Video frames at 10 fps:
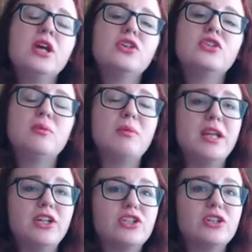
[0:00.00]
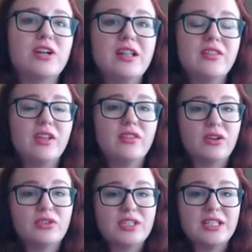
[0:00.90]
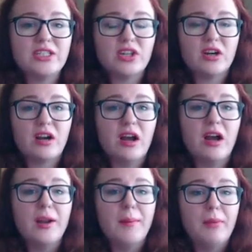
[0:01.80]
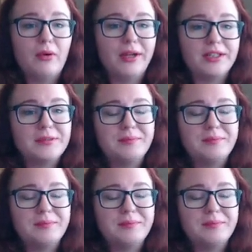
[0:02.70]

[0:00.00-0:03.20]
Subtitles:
So make sure that those things are on point.